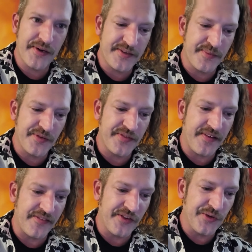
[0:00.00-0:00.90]
principles of
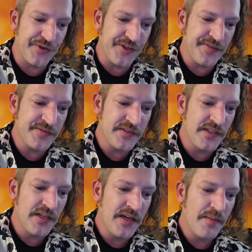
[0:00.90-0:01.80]
evolution,
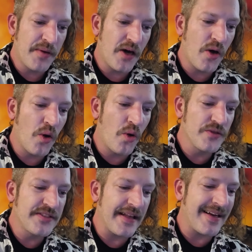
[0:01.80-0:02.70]
but
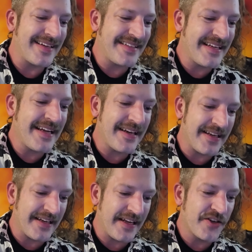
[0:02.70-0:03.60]
holds that a
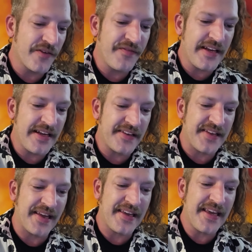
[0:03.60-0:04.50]
deity intervenes
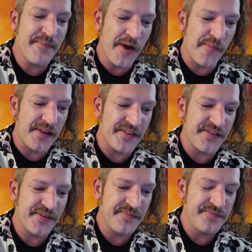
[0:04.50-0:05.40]
at key
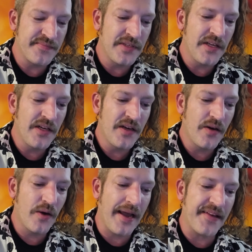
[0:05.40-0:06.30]
moments
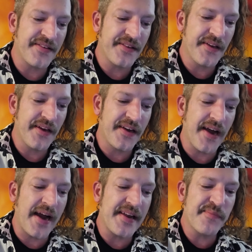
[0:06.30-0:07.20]
or has a
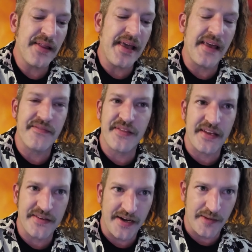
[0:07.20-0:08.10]
guiding plan for
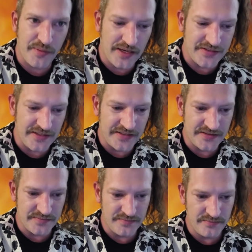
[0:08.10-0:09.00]
the entire process.